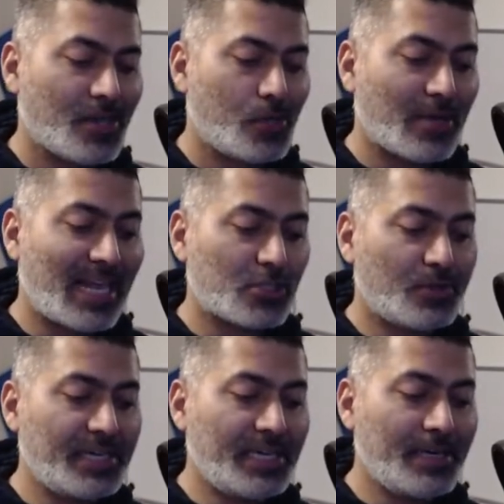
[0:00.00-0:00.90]
you can
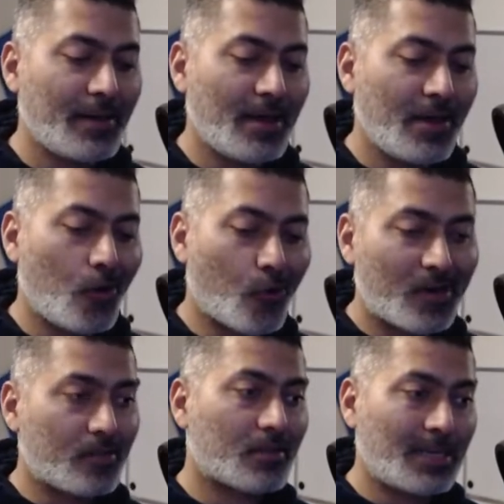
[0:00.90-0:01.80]
actually
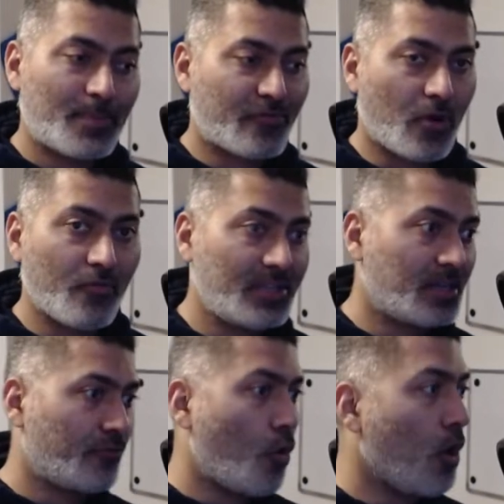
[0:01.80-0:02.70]
run a script from
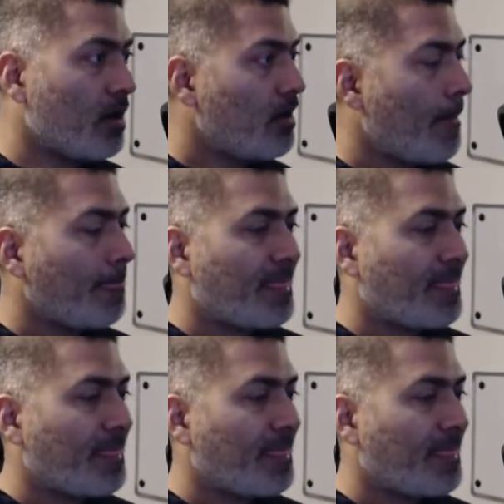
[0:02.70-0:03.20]
within a folder,